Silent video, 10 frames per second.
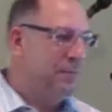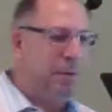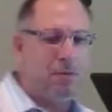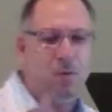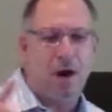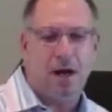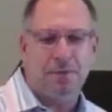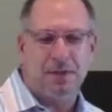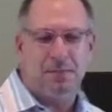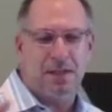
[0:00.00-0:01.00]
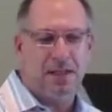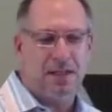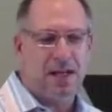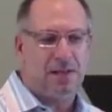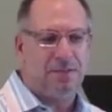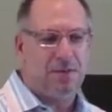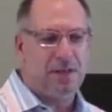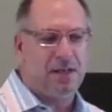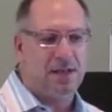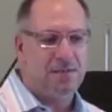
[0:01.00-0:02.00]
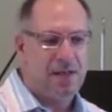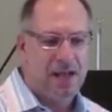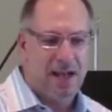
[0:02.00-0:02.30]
people would walk up to me in California,